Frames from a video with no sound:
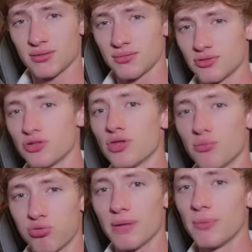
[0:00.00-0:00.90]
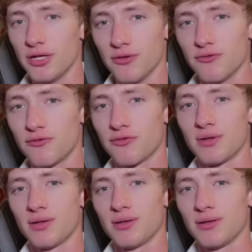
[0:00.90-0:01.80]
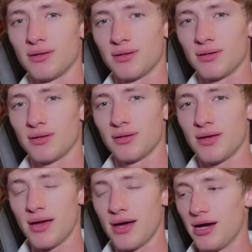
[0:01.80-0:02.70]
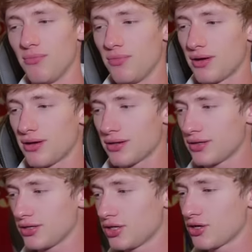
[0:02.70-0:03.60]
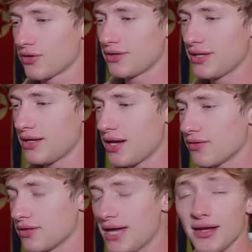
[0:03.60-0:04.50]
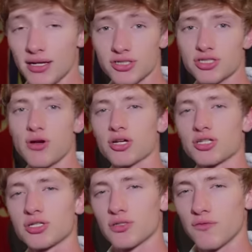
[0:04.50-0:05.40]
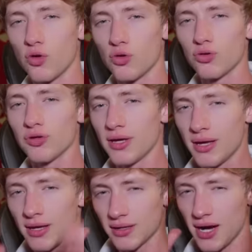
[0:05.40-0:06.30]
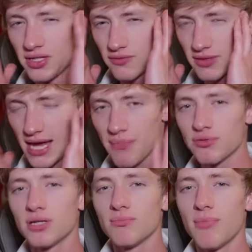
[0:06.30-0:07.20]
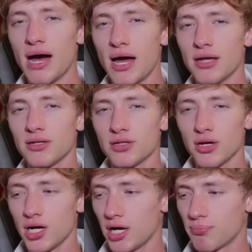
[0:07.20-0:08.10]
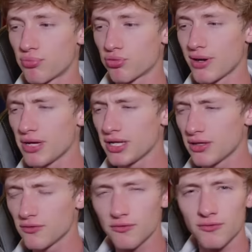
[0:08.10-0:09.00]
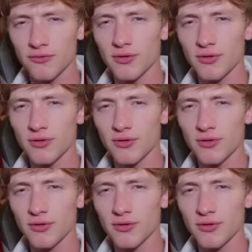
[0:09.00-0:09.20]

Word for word: to the primitive. Um, you know, the, the dating structures of old kind of kept in mind a, a primitive